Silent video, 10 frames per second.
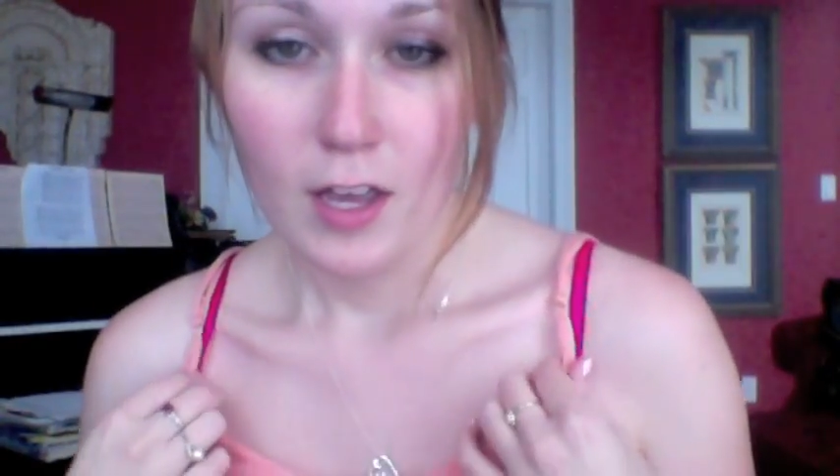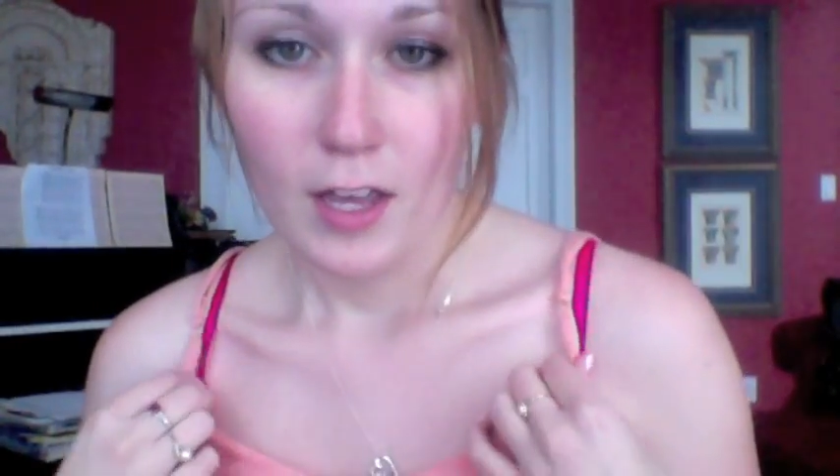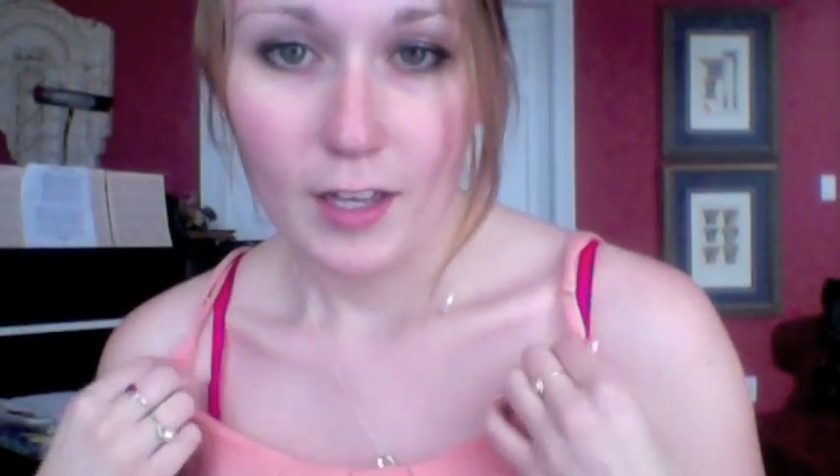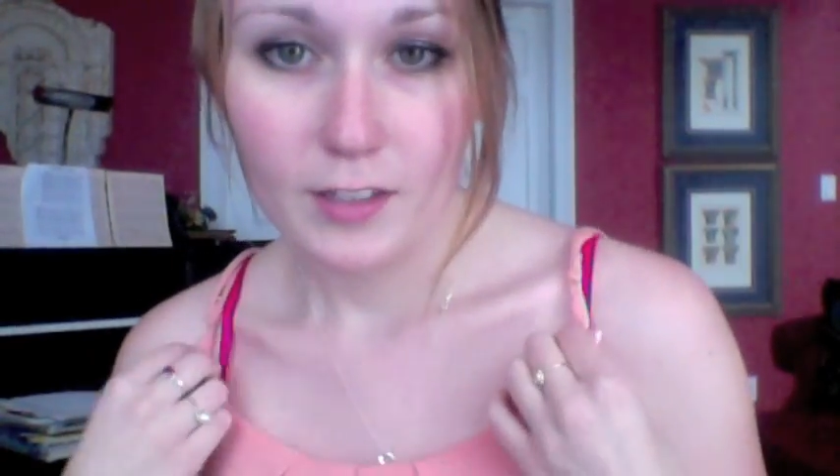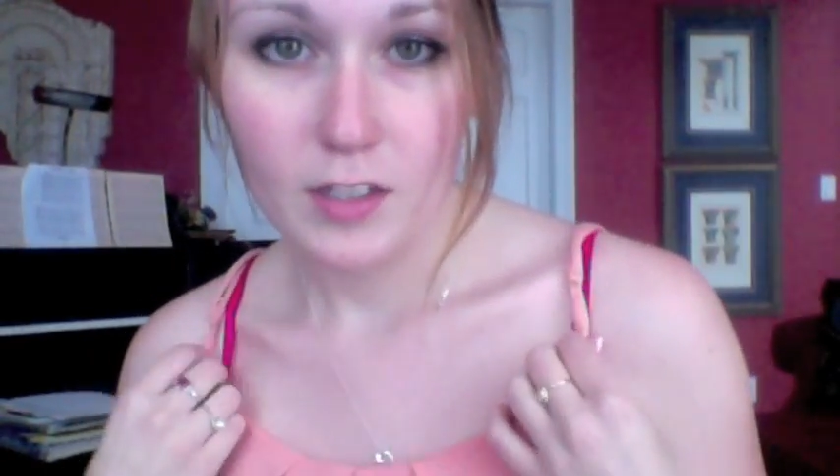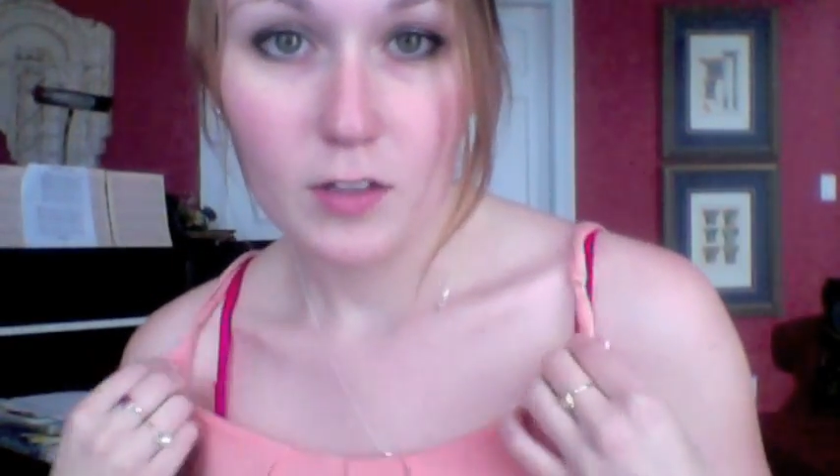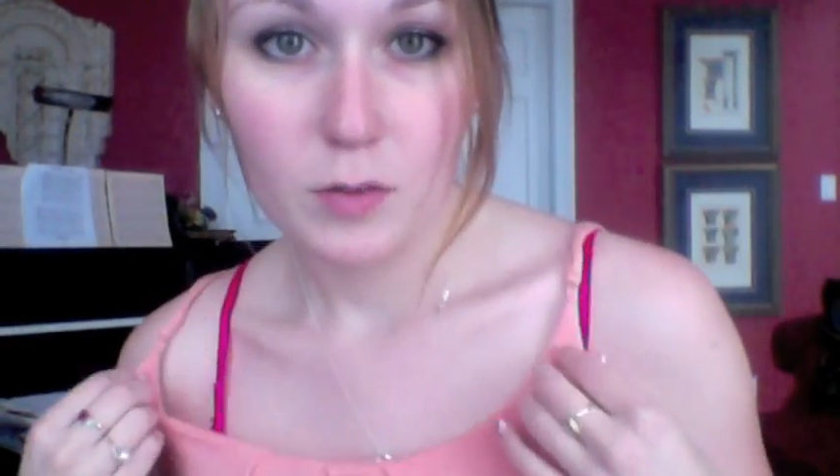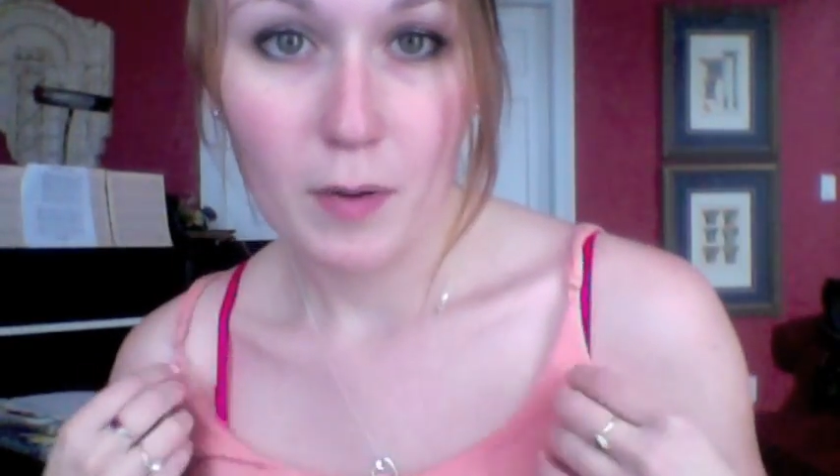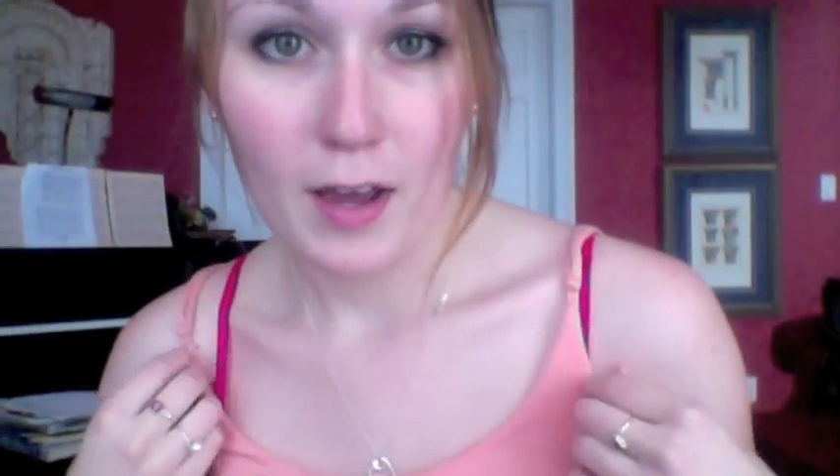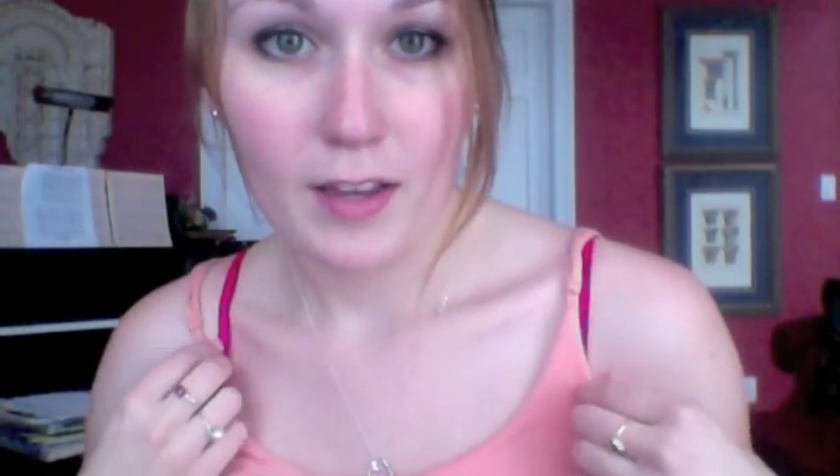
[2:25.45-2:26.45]
excuse
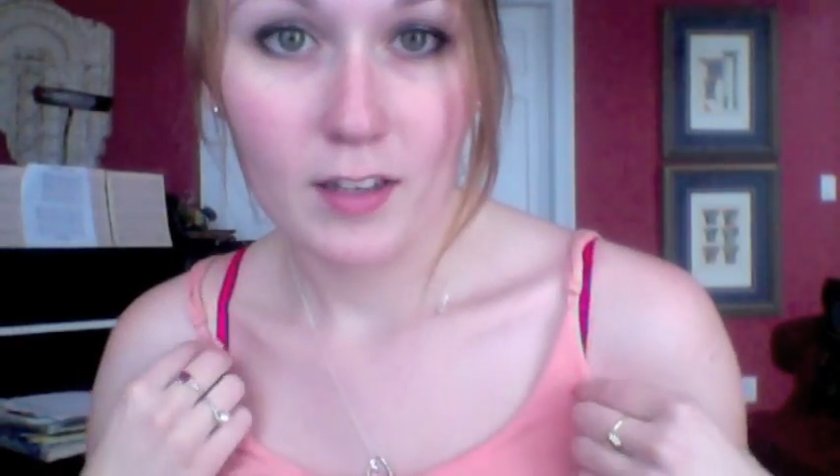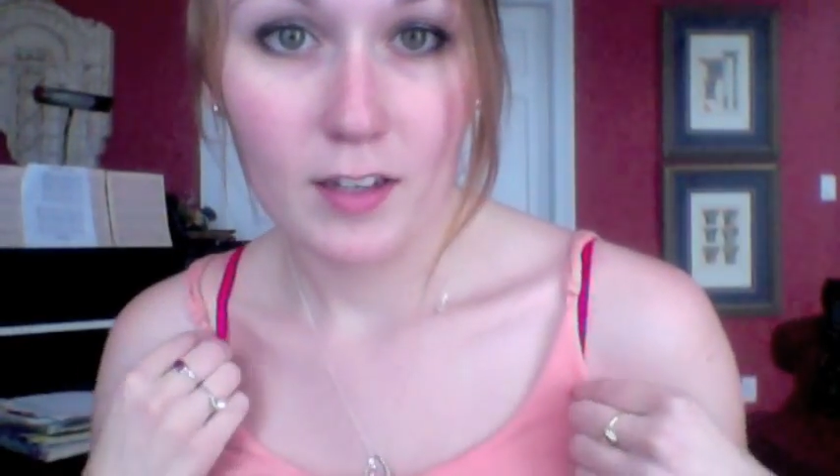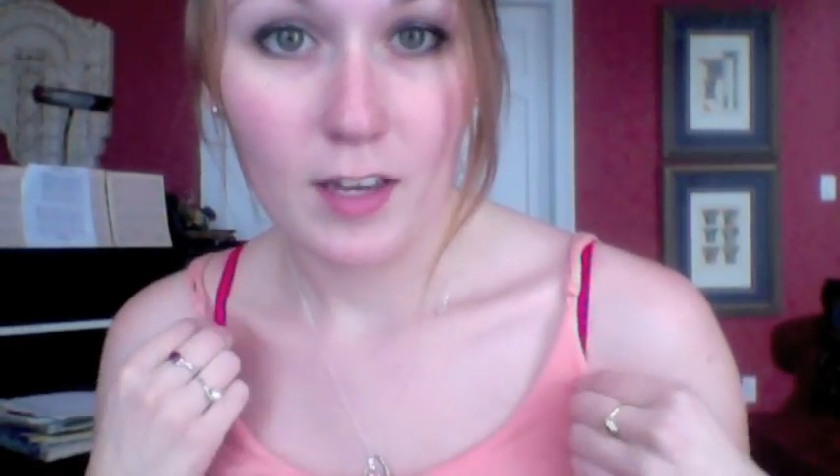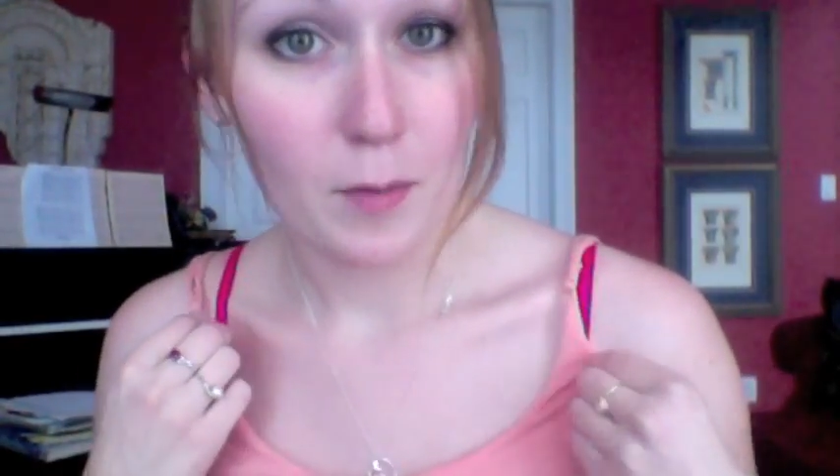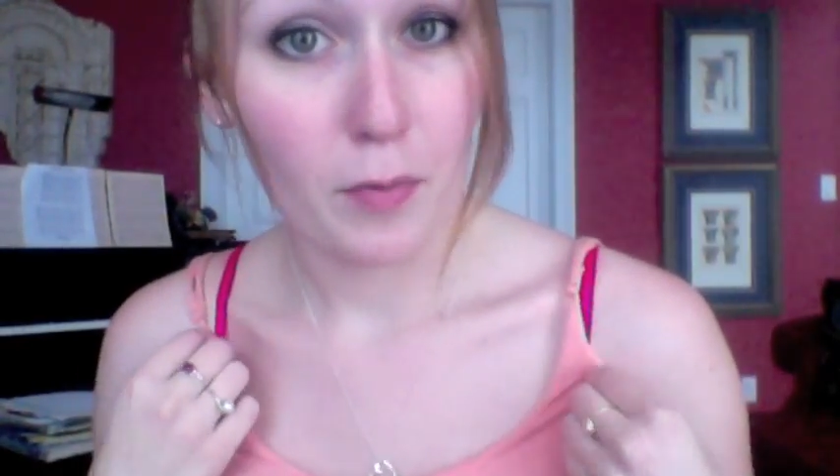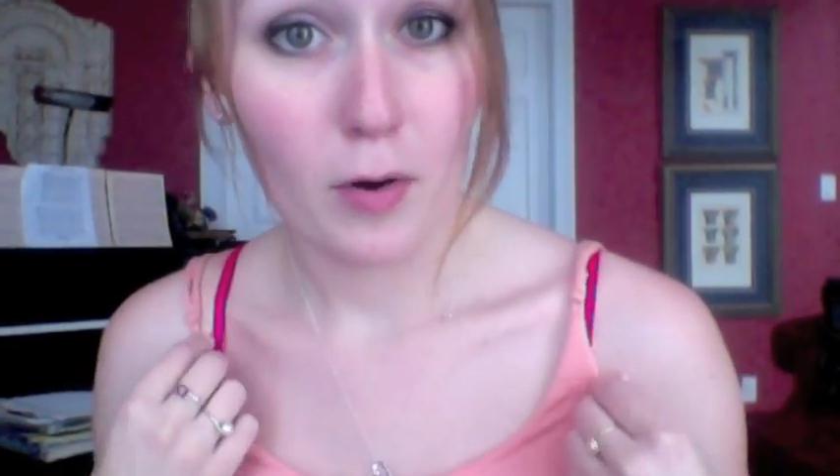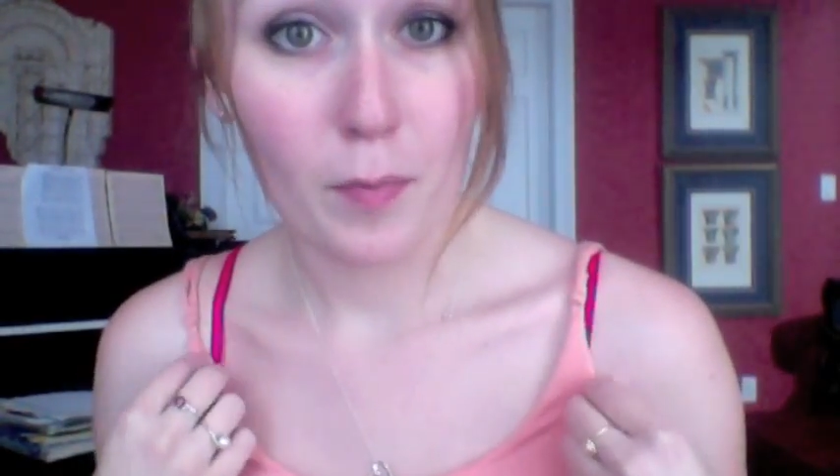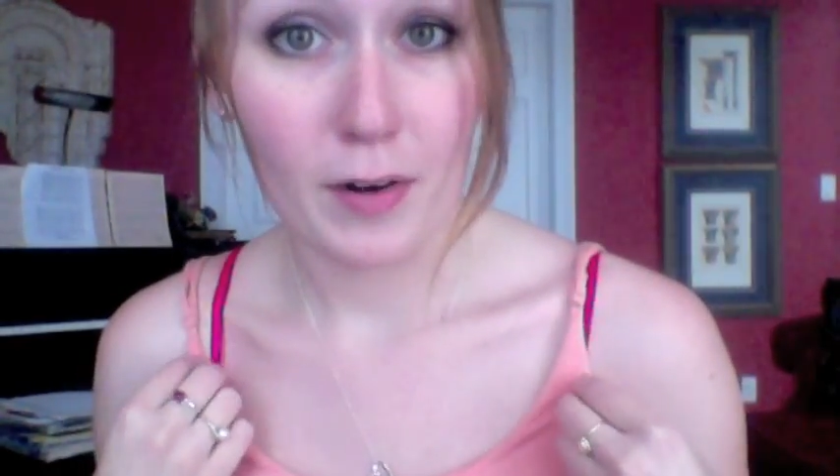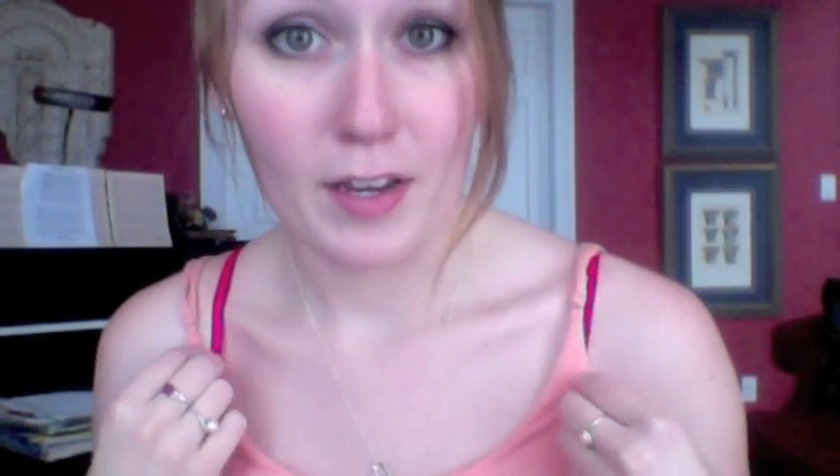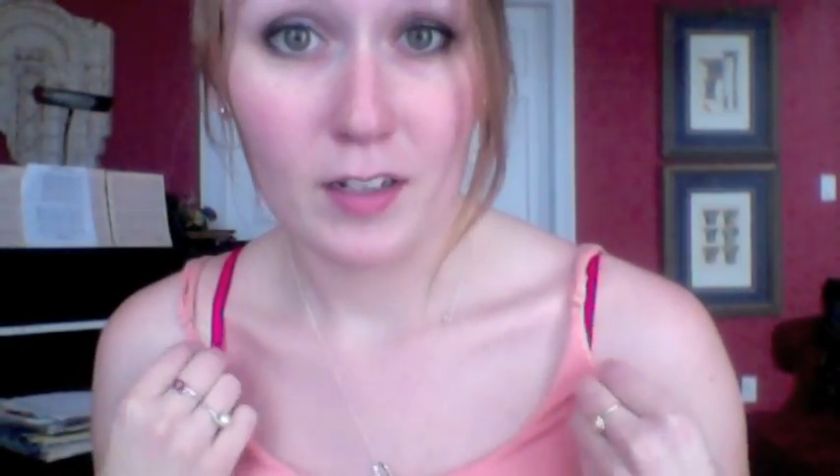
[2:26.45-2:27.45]
my
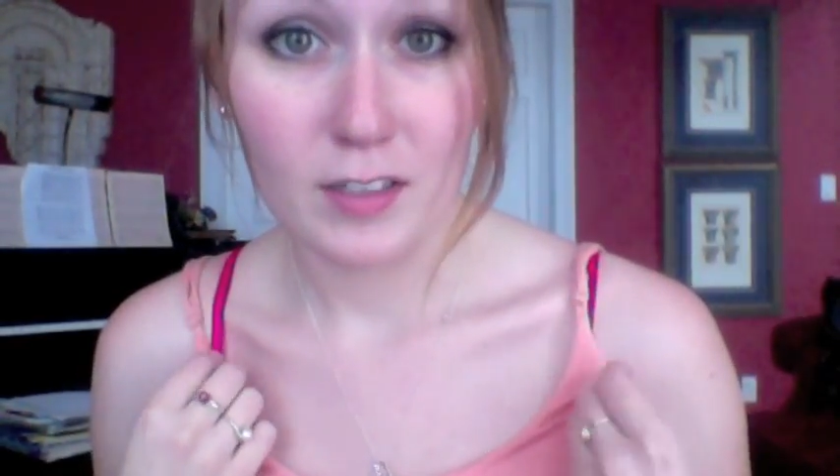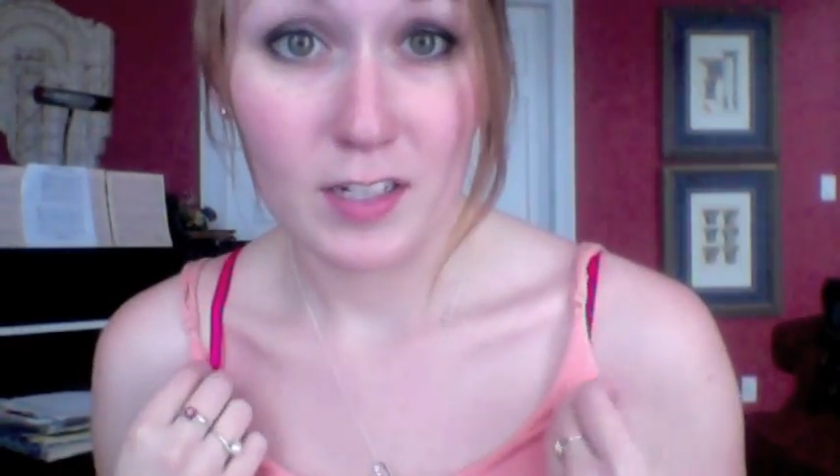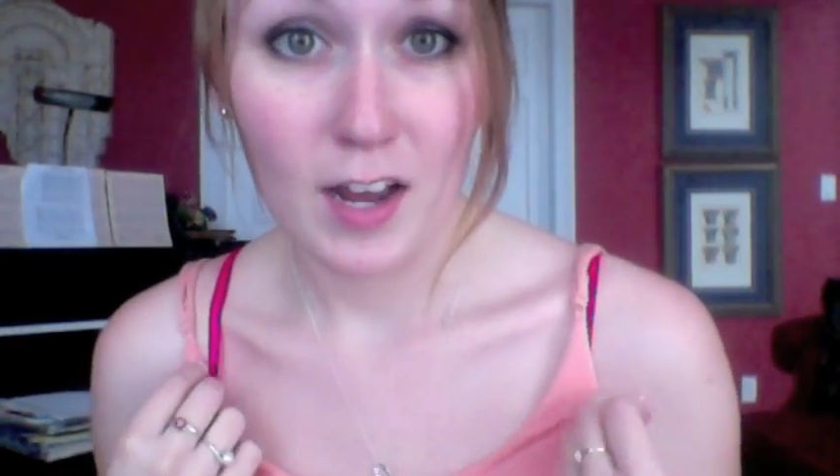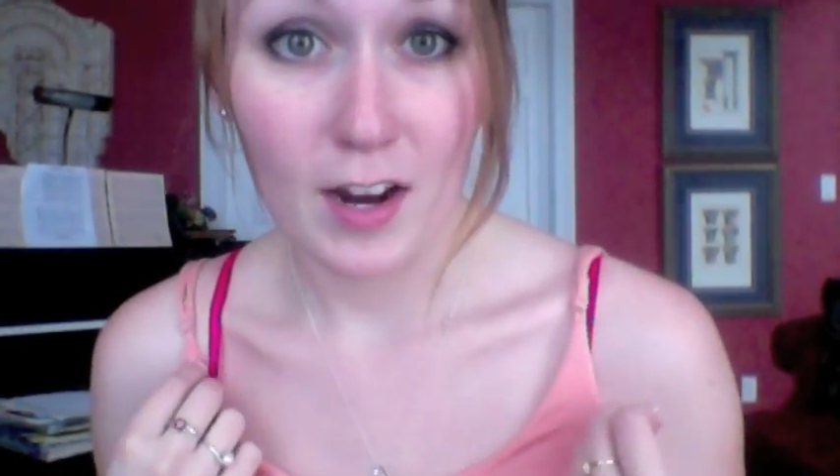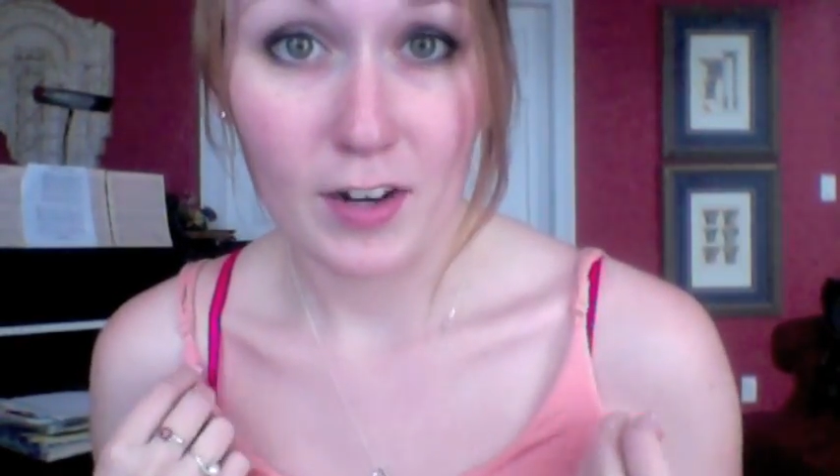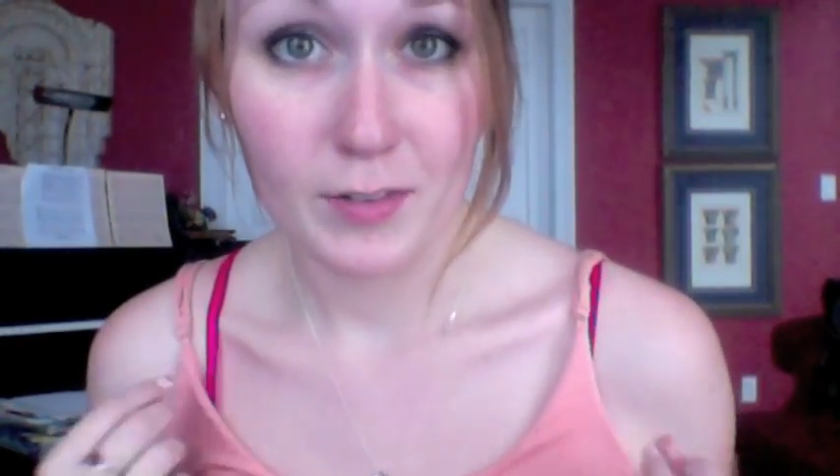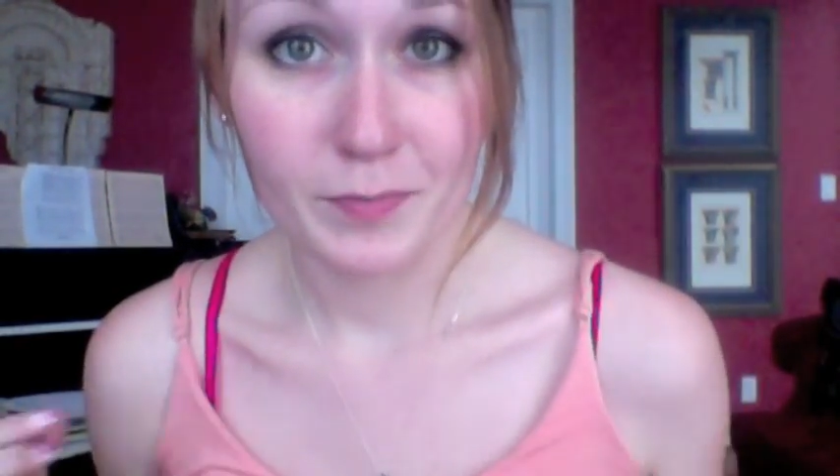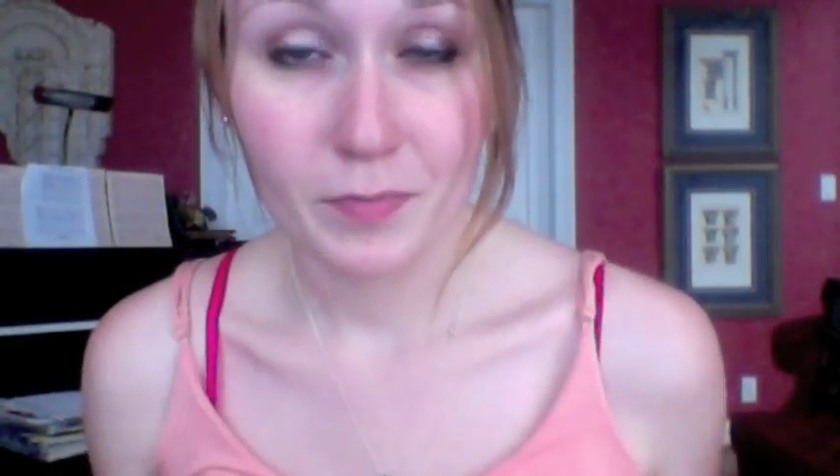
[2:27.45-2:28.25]
inappropriate attire.